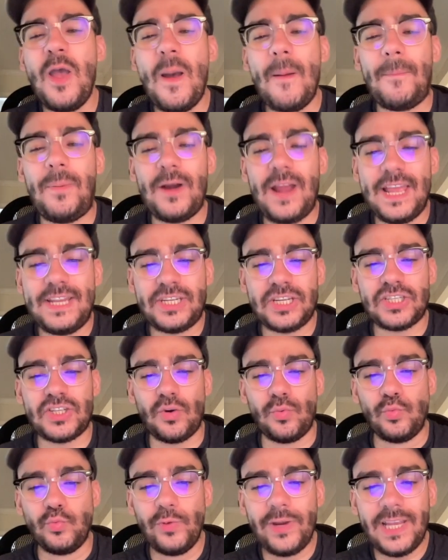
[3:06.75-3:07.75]
but it's just a
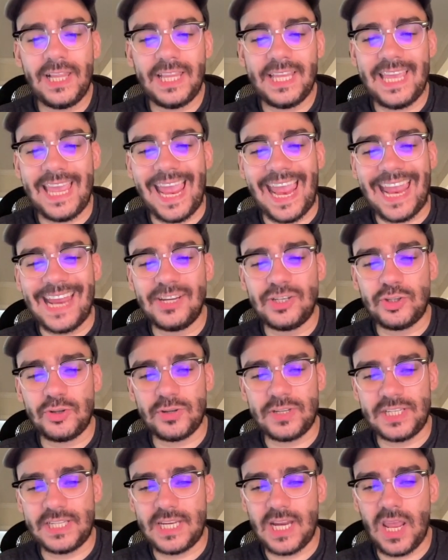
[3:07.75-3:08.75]
really
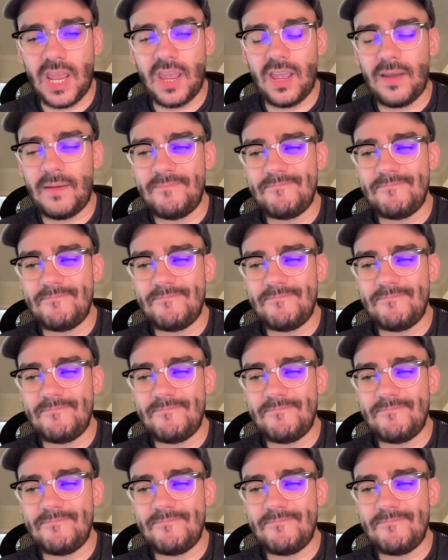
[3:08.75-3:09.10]
interesting